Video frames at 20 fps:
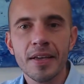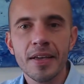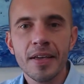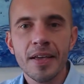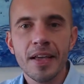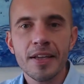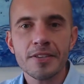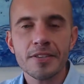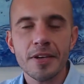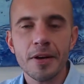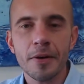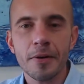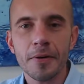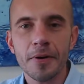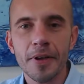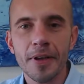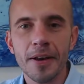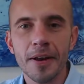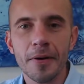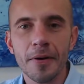And so,
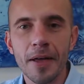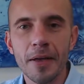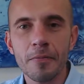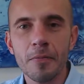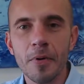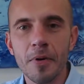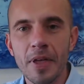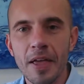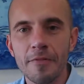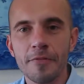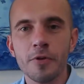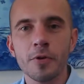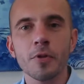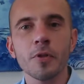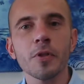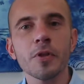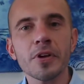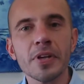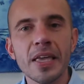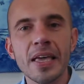if you're
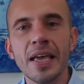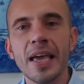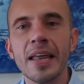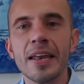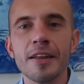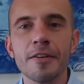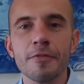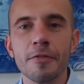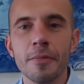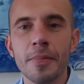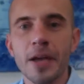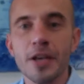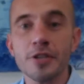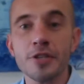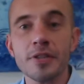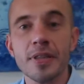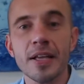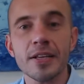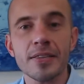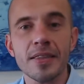looking at information
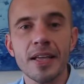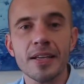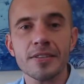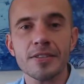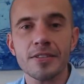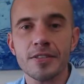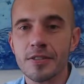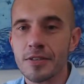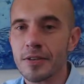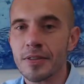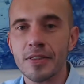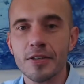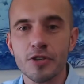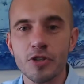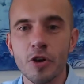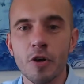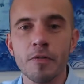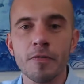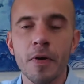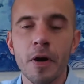that's
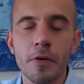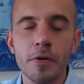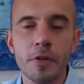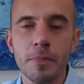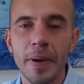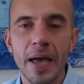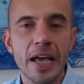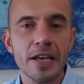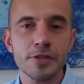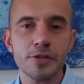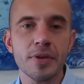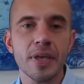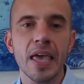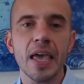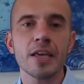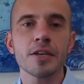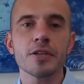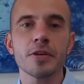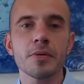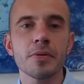so far in the past you
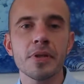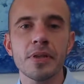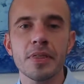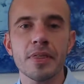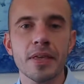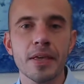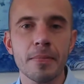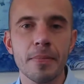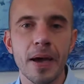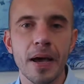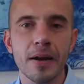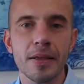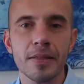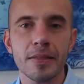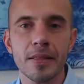can't do anything about it,